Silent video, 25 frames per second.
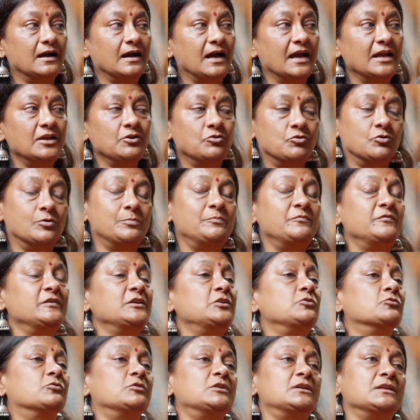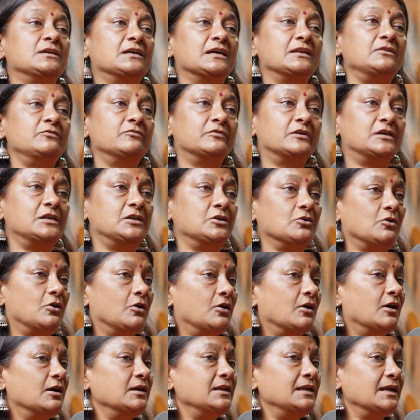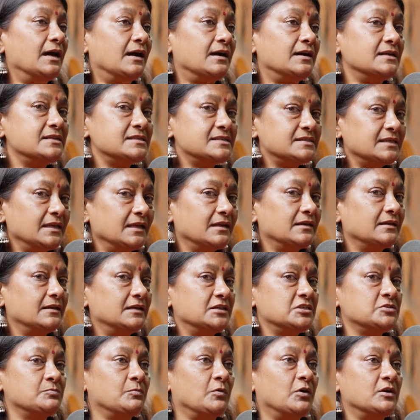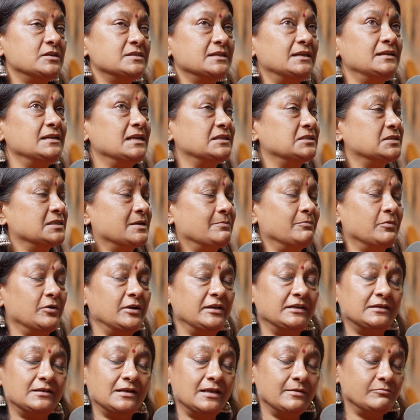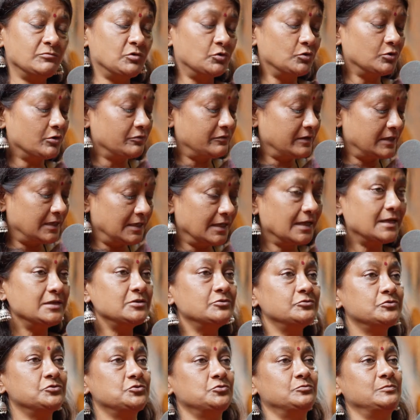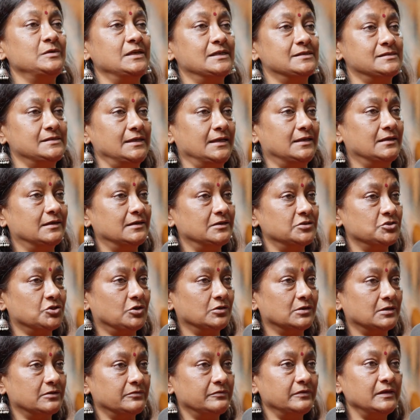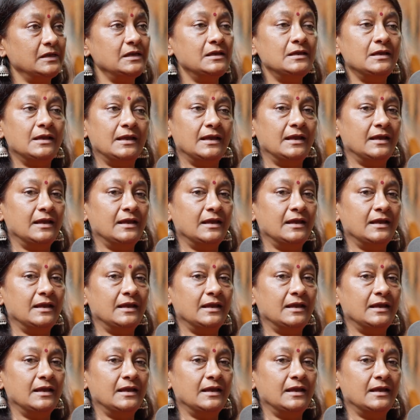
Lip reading: I hope we don't convert all our sacred spots. And at some point in time, whole of India used to be a sacred geography.